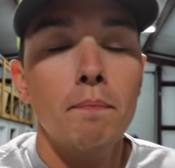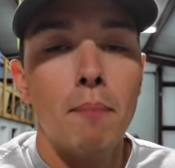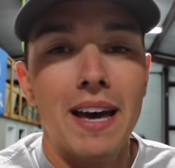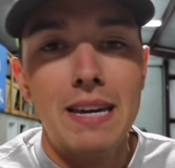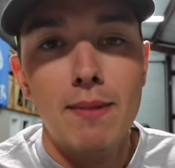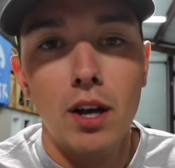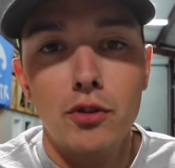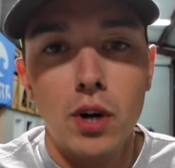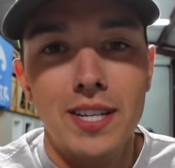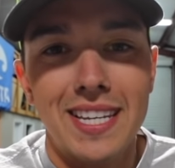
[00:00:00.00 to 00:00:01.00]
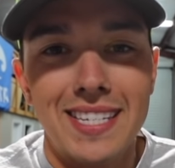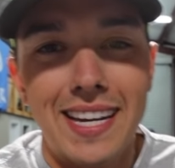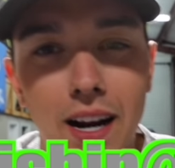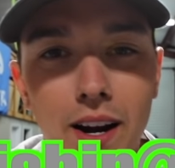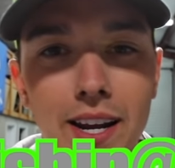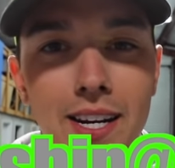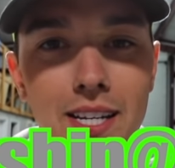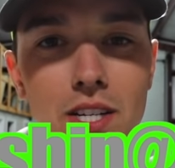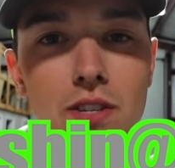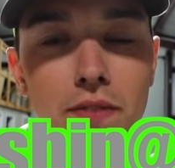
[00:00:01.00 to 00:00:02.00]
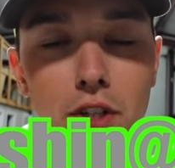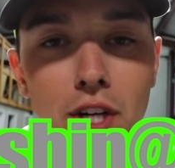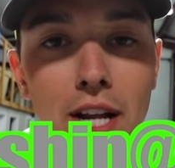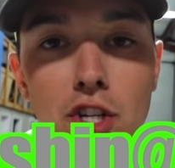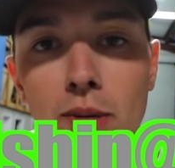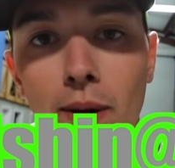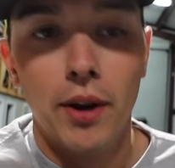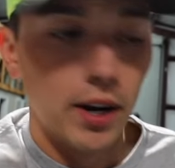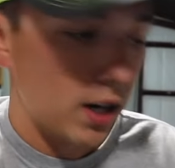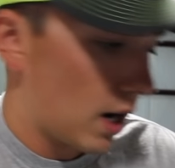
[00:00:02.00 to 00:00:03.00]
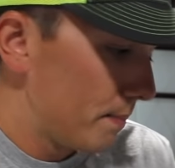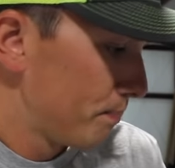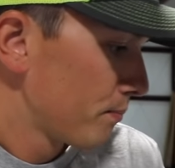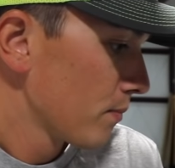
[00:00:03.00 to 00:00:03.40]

My email address is DarienIsFishing at gmail.com.